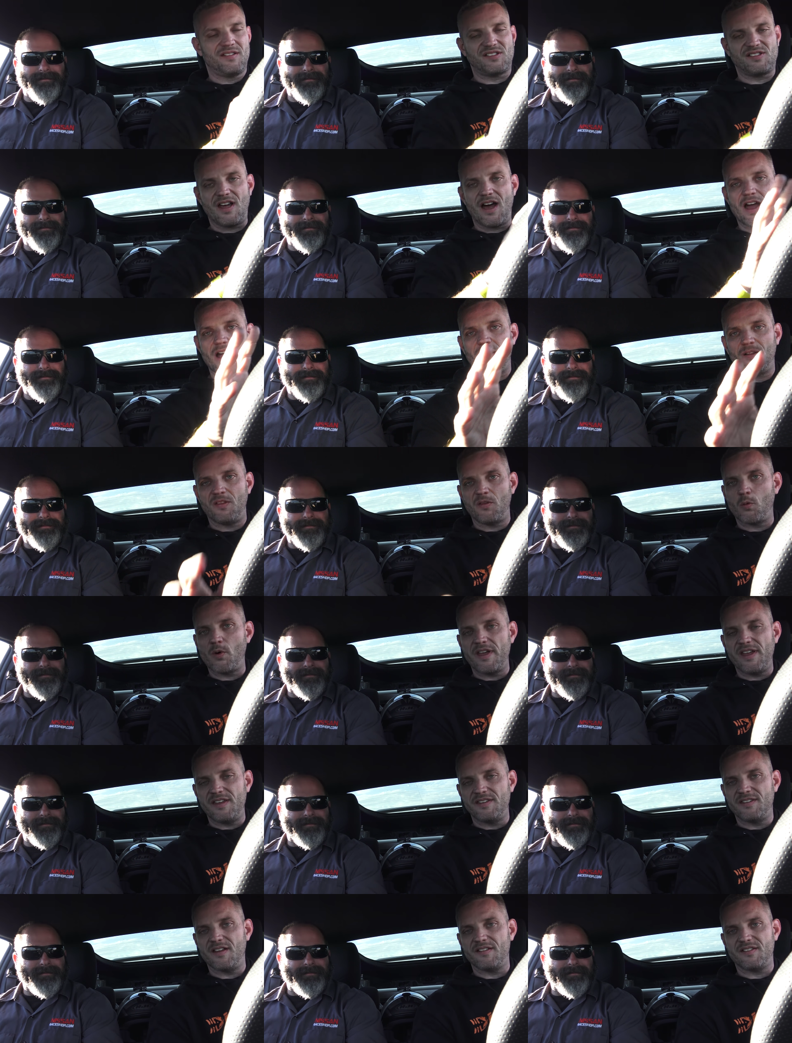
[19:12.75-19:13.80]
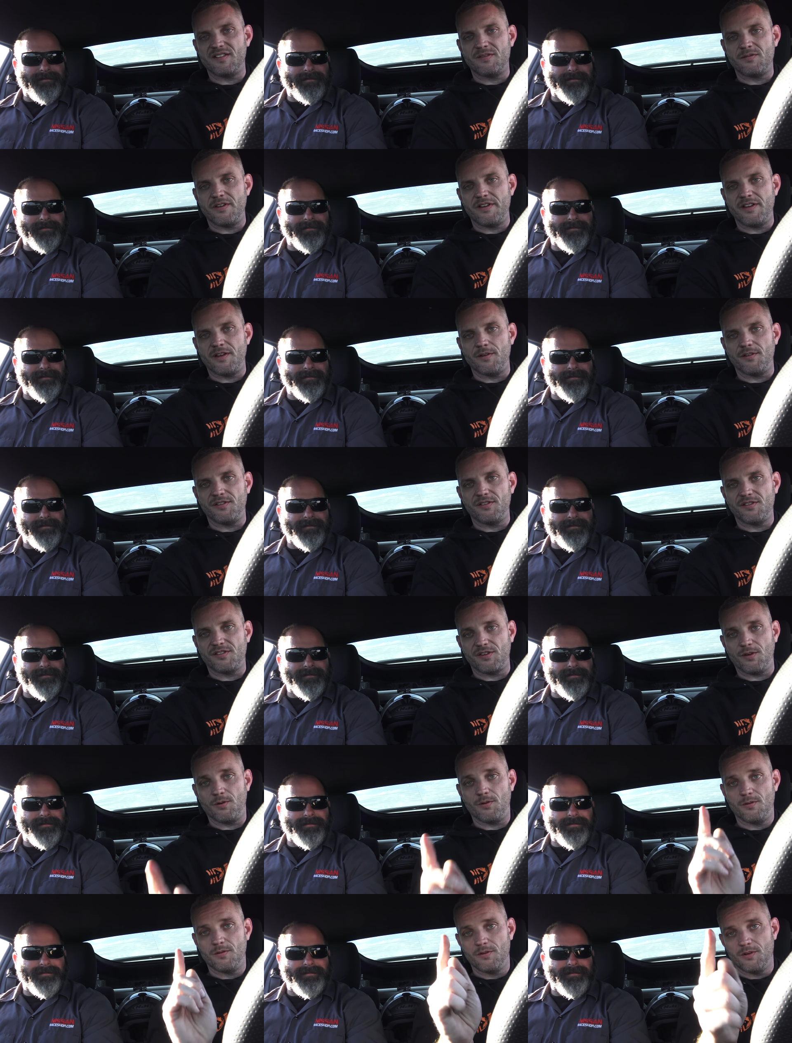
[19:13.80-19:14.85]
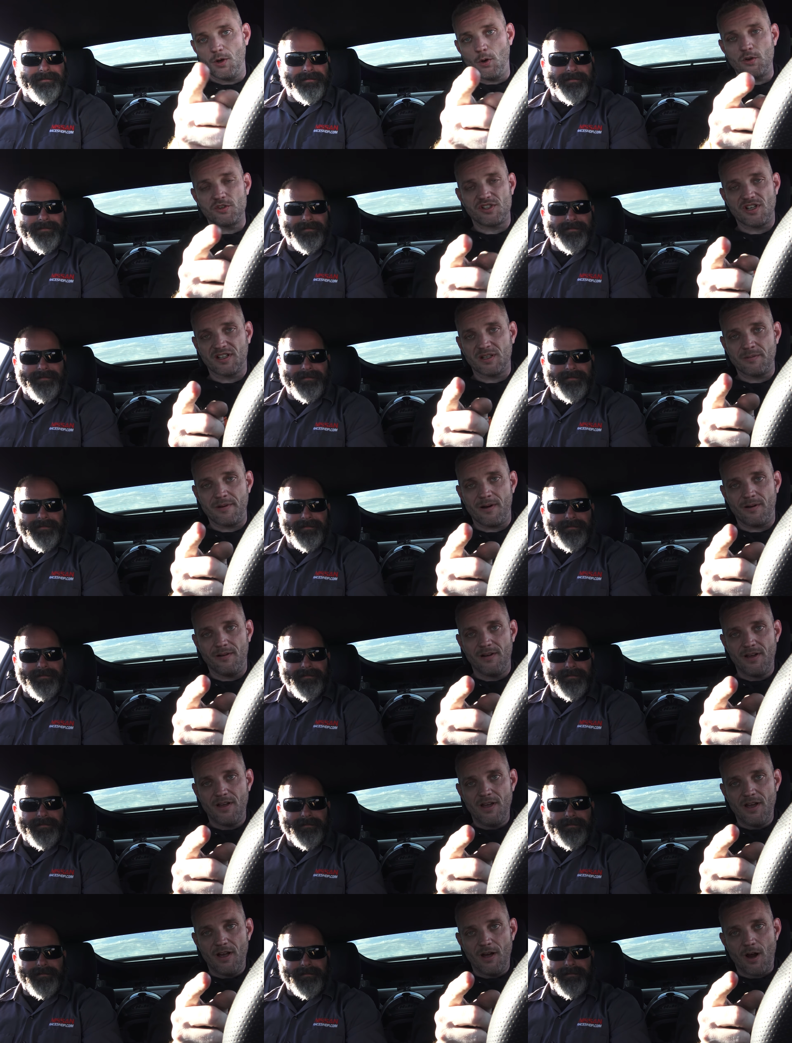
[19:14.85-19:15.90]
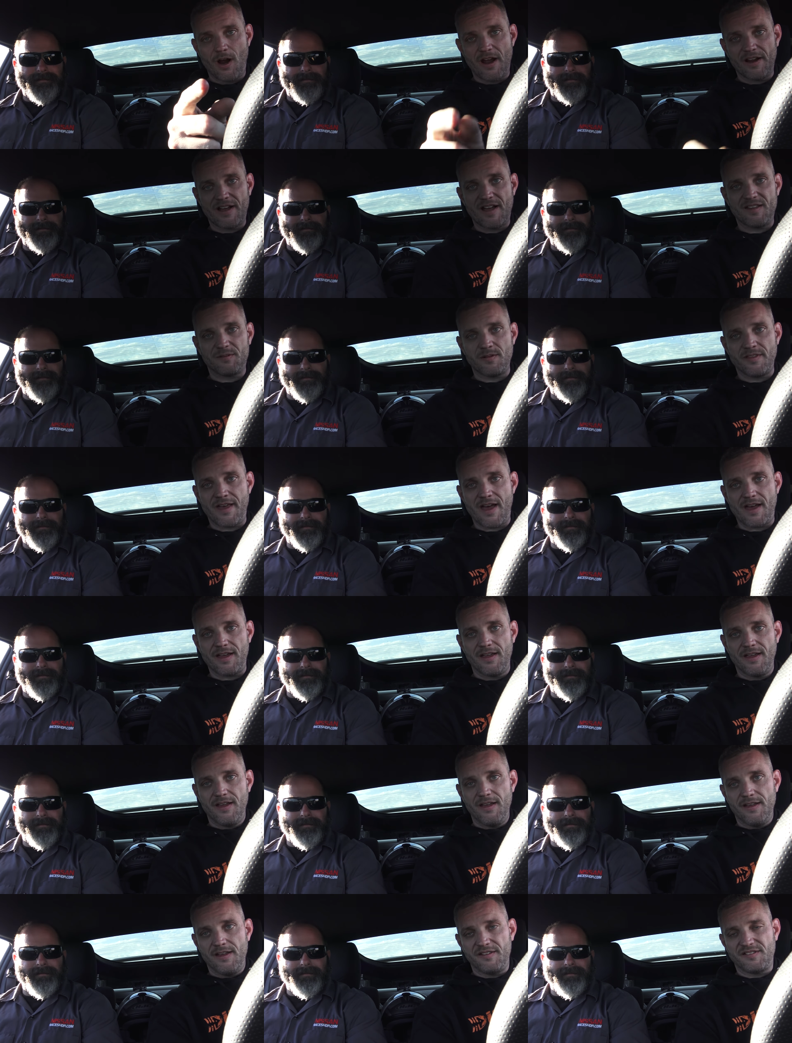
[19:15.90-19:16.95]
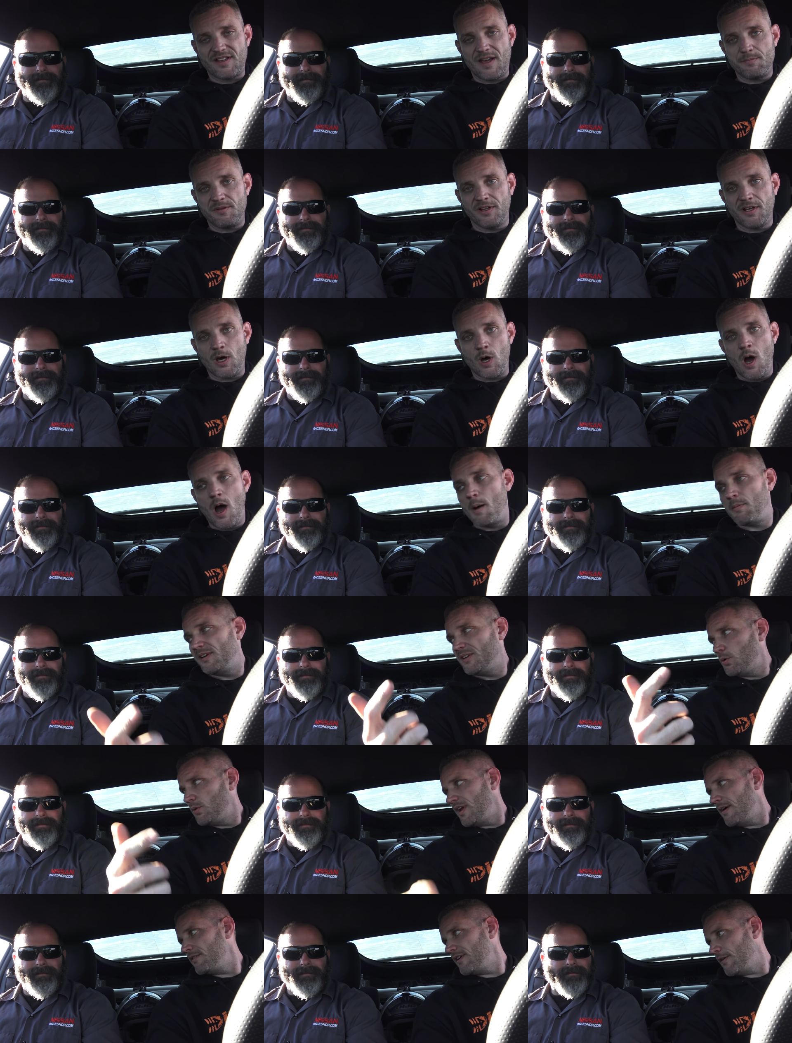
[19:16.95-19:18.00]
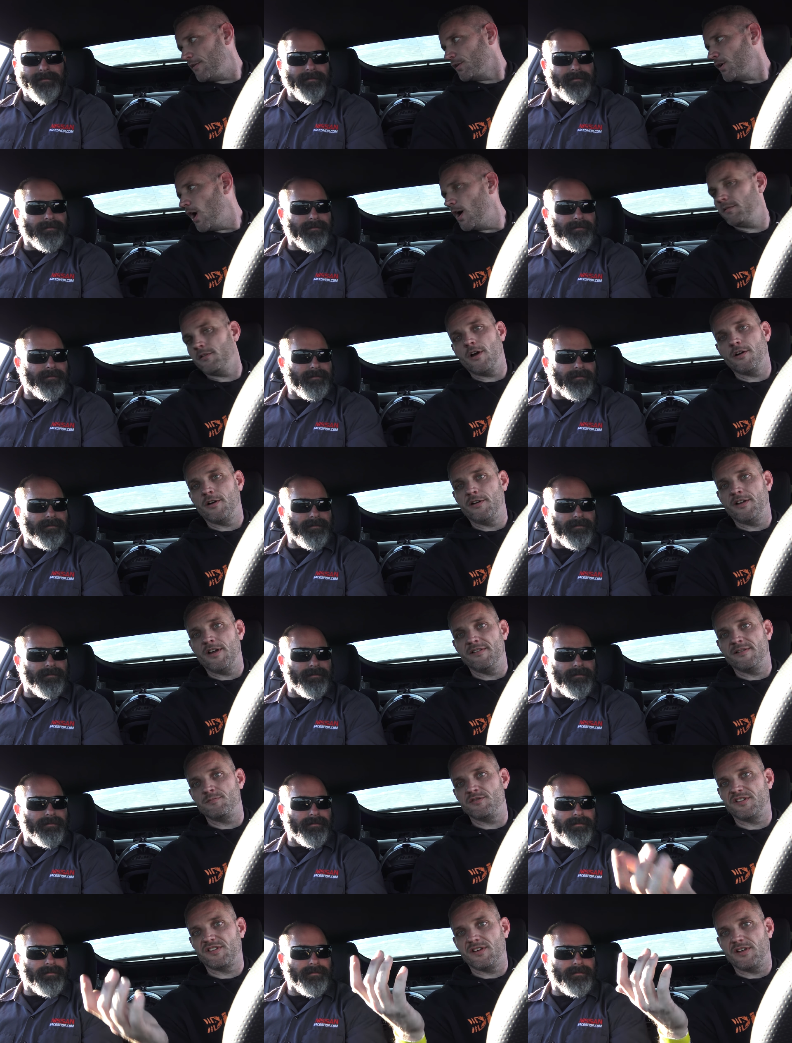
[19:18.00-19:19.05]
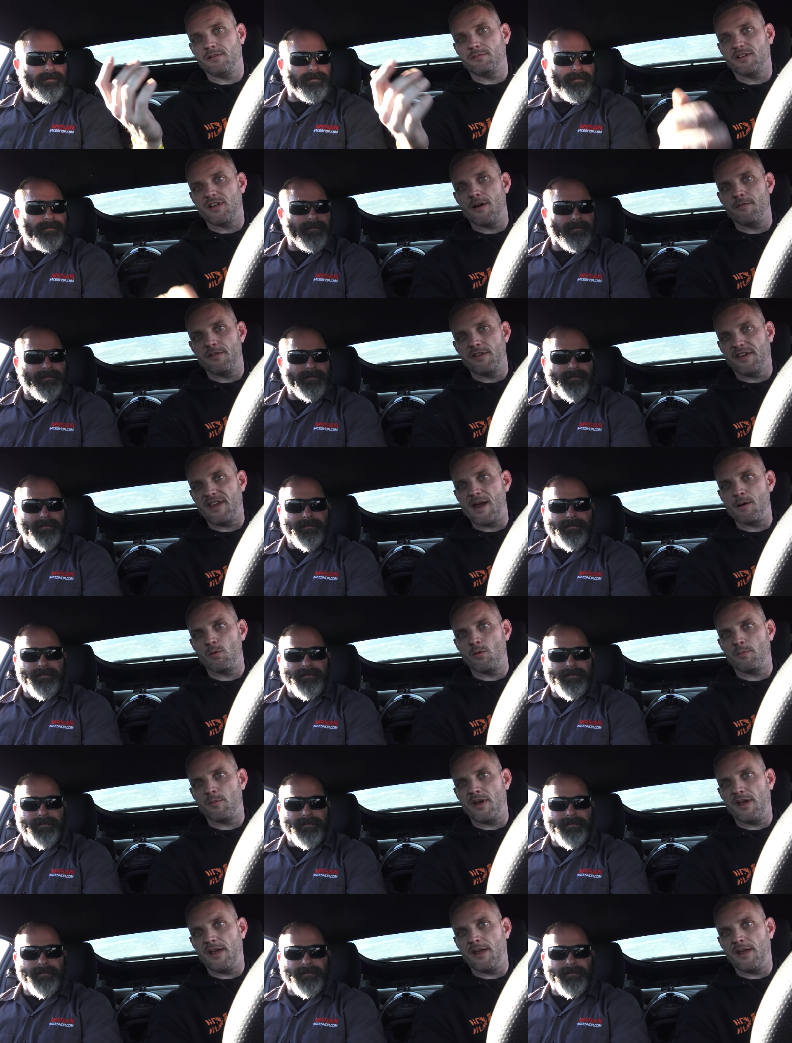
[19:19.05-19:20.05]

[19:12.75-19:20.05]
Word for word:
Speaker 1: style in the way he does his videos, so go and check him out. All right, guys, with that, it's time to go. I'm gonna do what every other car vlogger does. I'm just gonna cover the camera with my